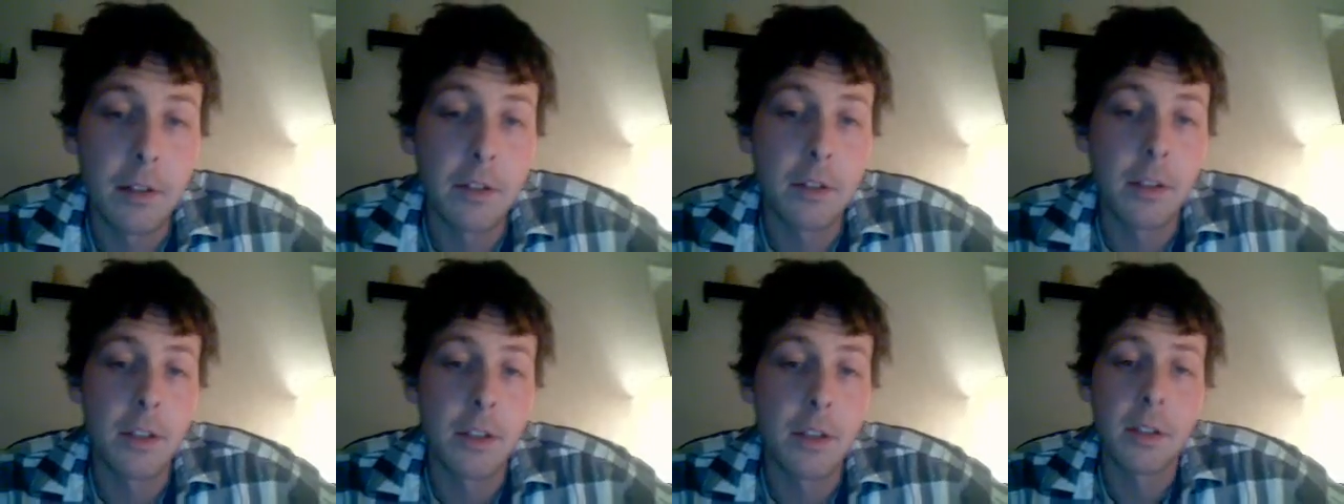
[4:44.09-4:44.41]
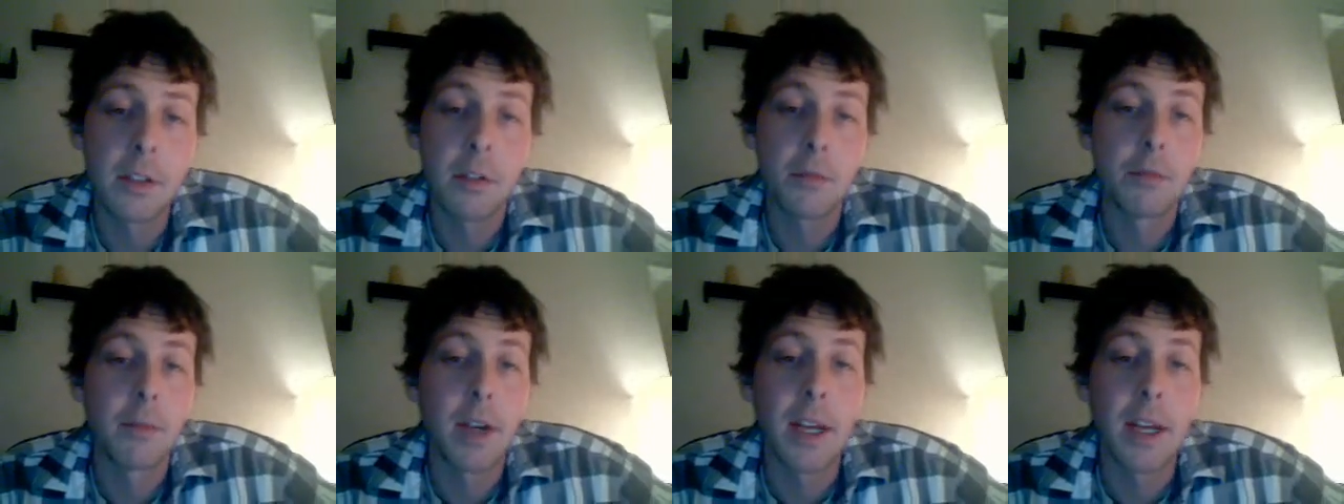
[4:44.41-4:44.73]
just
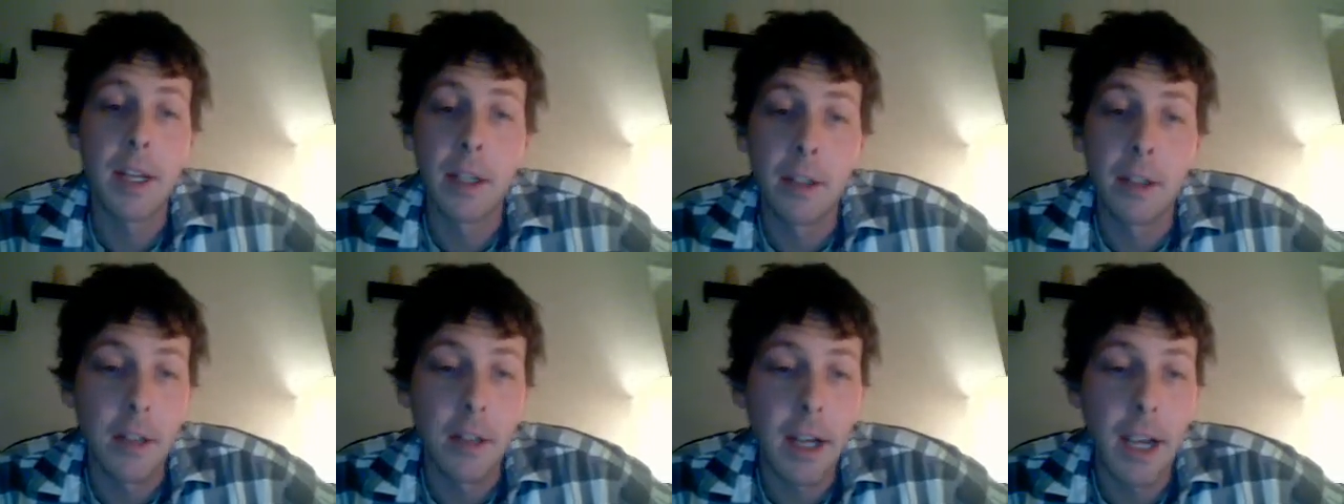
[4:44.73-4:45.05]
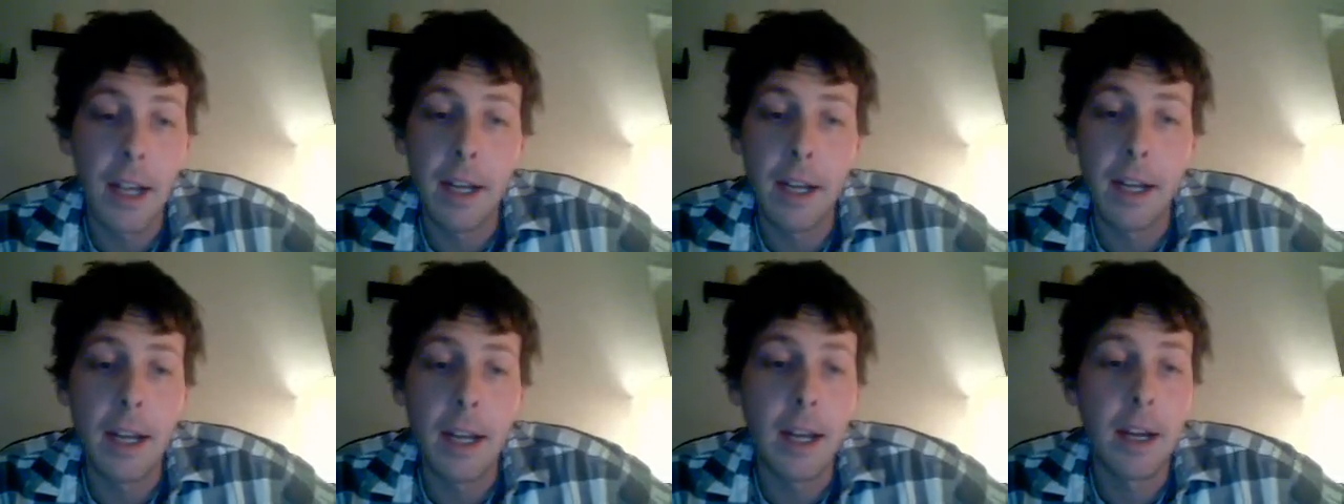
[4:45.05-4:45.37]
a regular
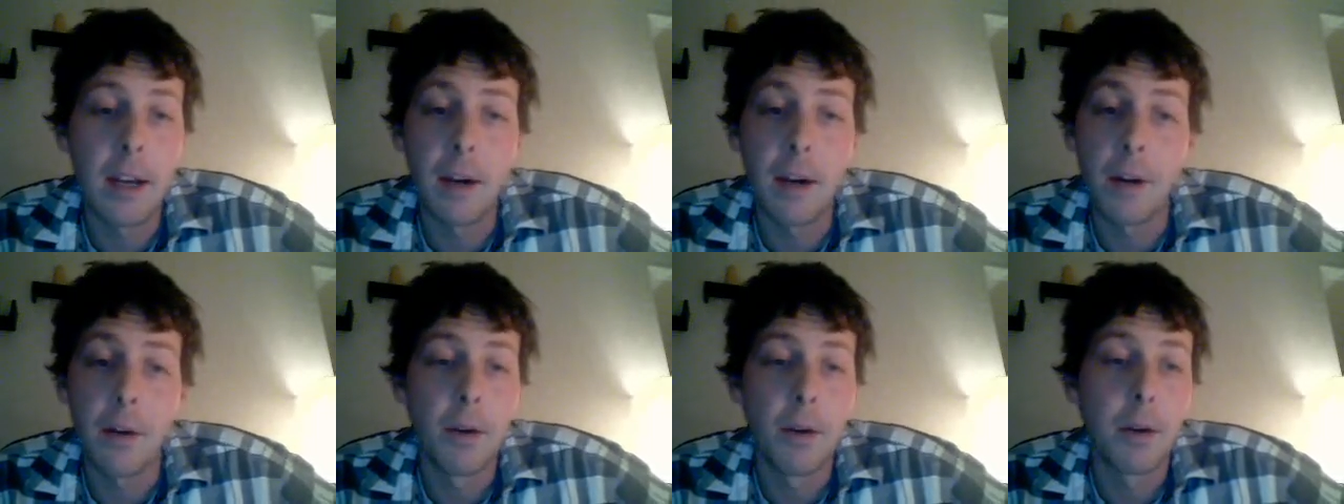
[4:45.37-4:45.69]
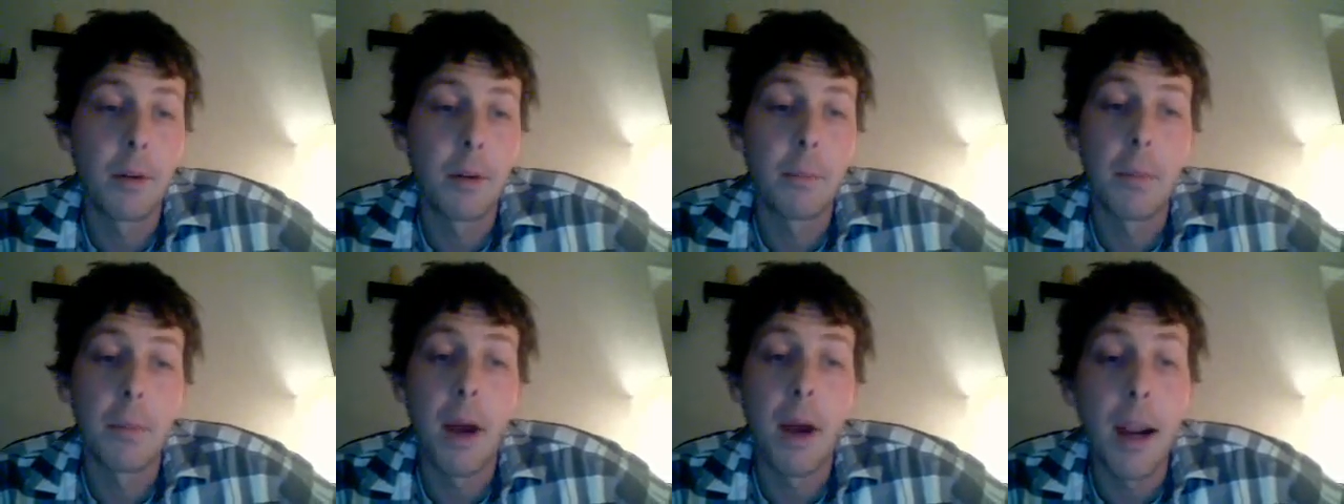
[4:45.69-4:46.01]
headache or
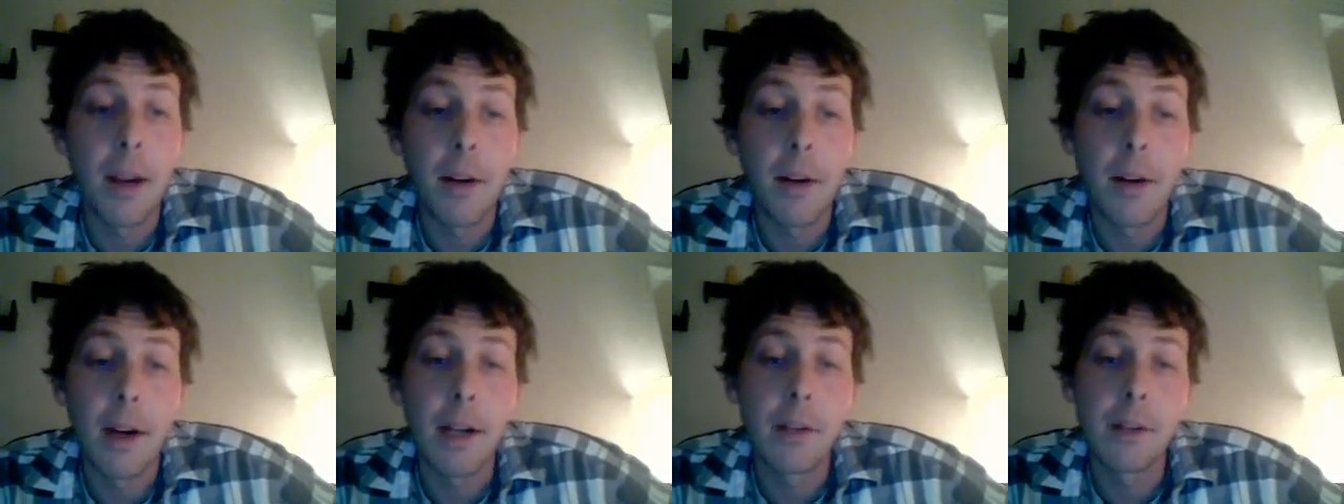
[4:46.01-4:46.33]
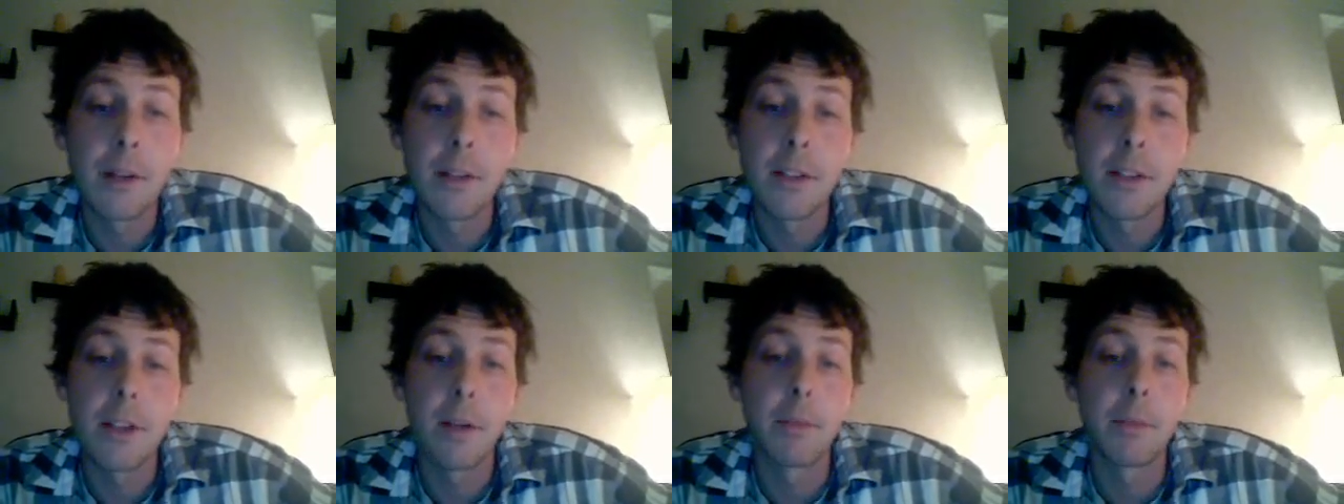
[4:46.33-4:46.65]
a migraine
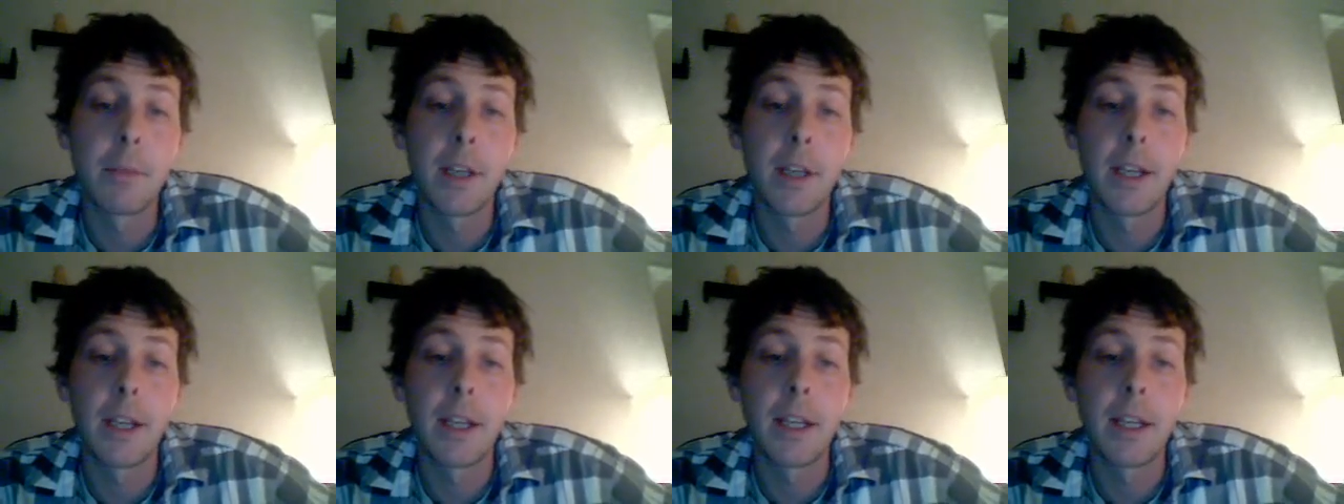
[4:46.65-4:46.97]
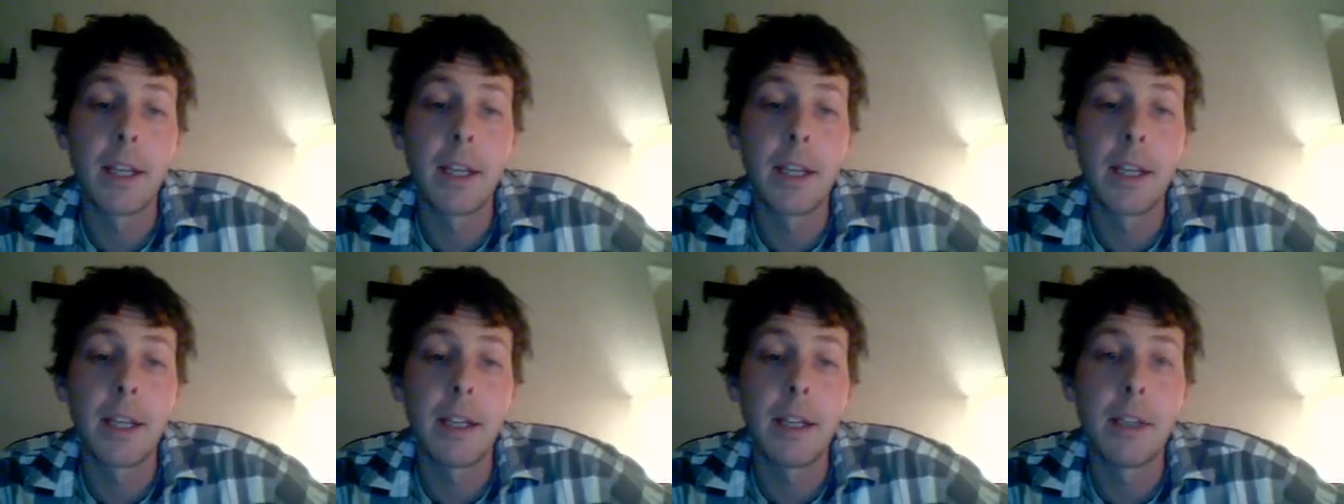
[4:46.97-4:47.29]
or something, and
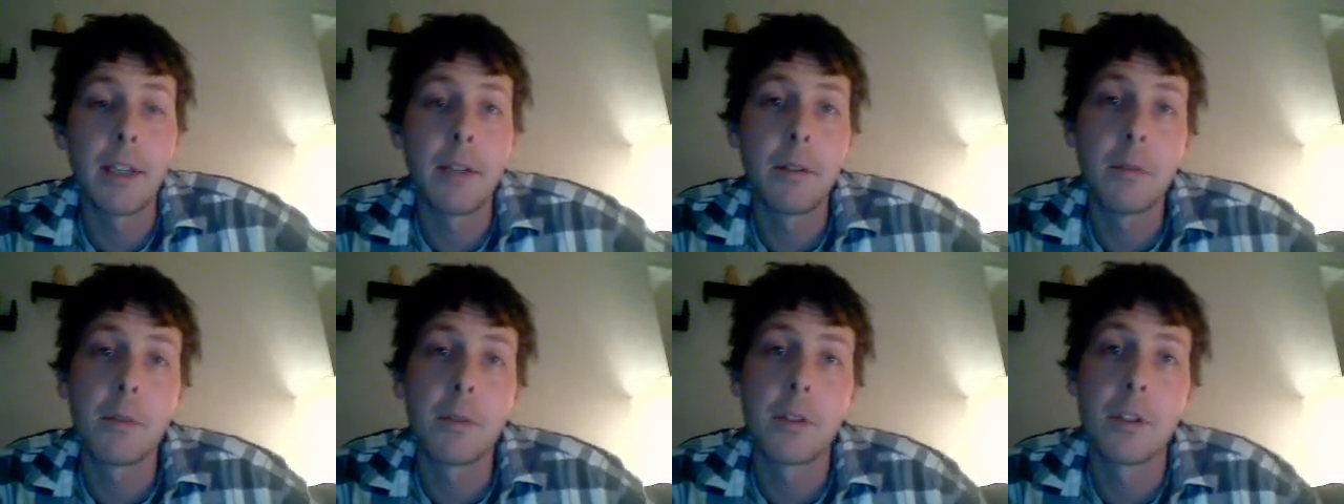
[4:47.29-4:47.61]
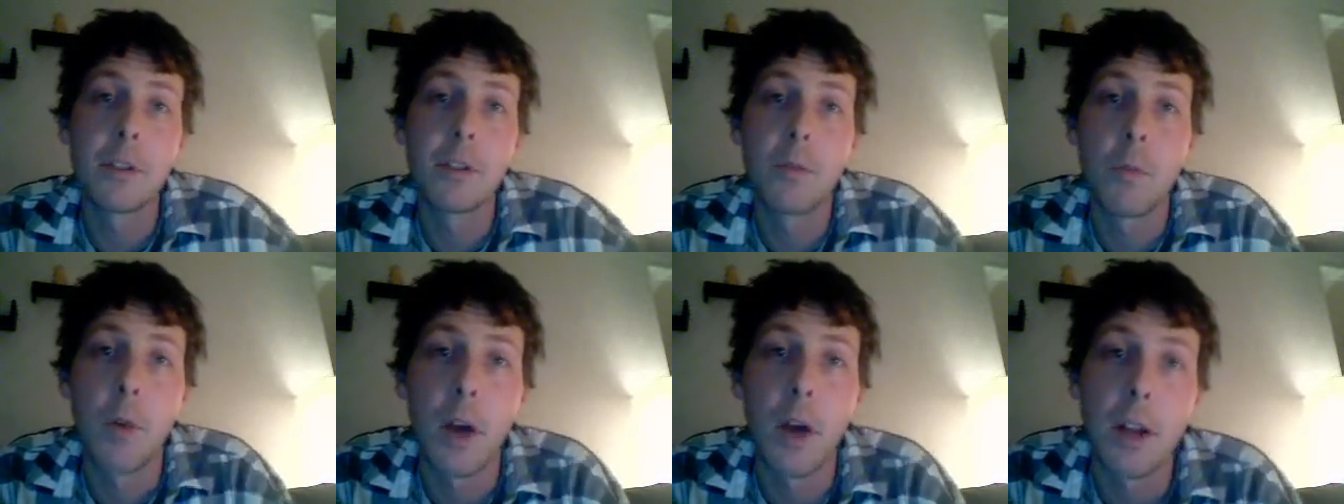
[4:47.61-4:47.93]
he was
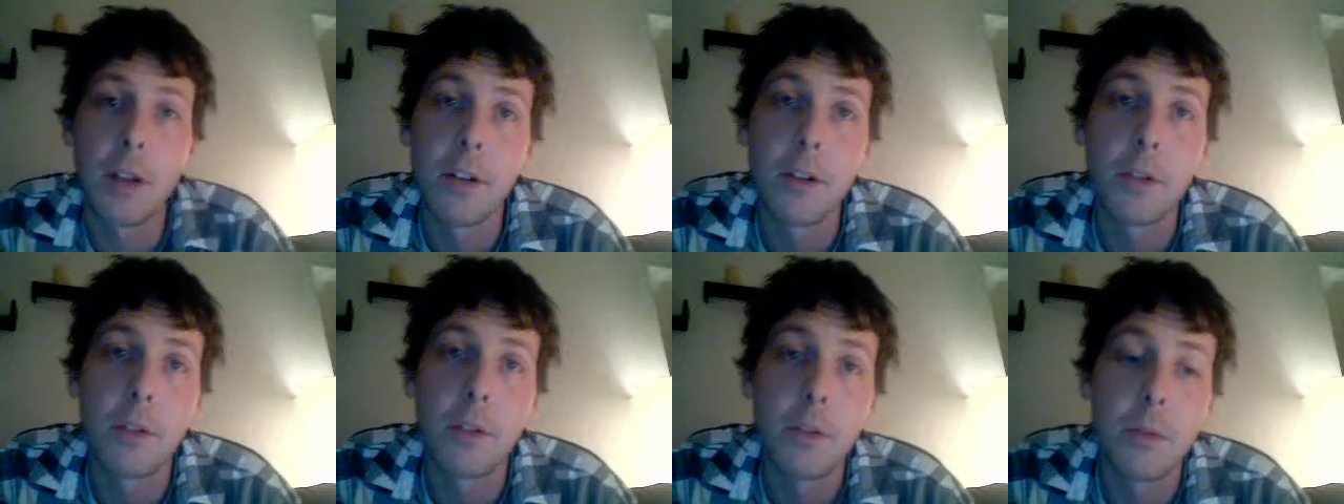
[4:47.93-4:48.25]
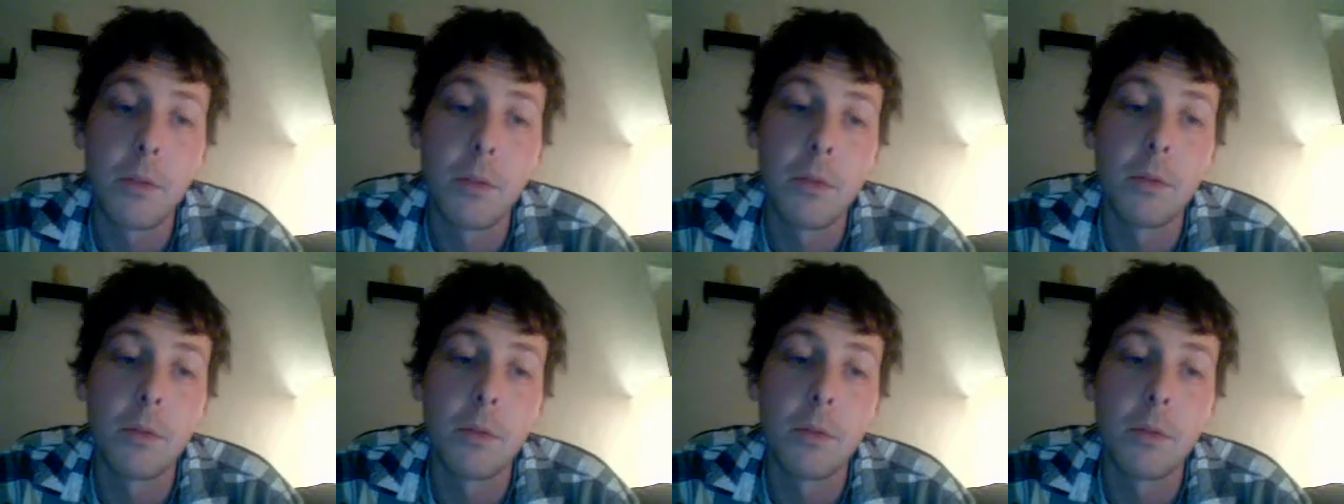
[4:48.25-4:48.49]
the one who